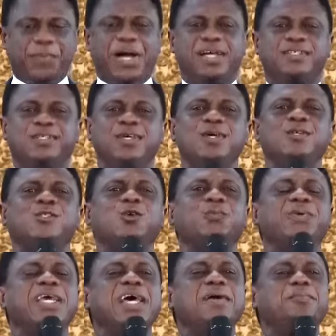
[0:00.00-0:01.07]
us to
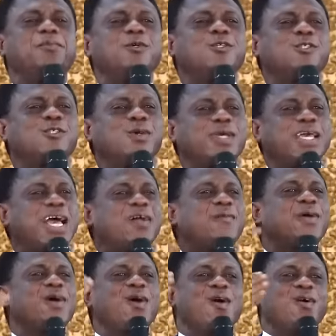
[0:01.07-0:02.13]
be able to
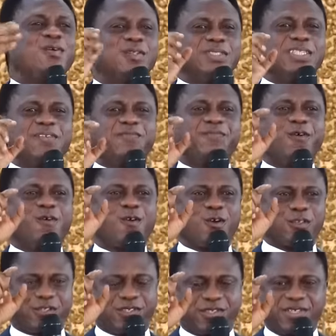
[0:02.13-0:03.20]
carry on the
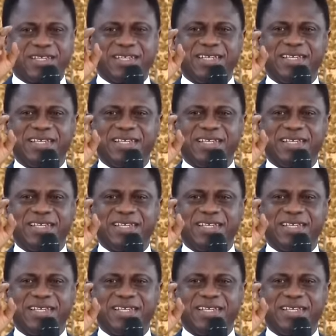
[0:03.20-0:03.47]
focus,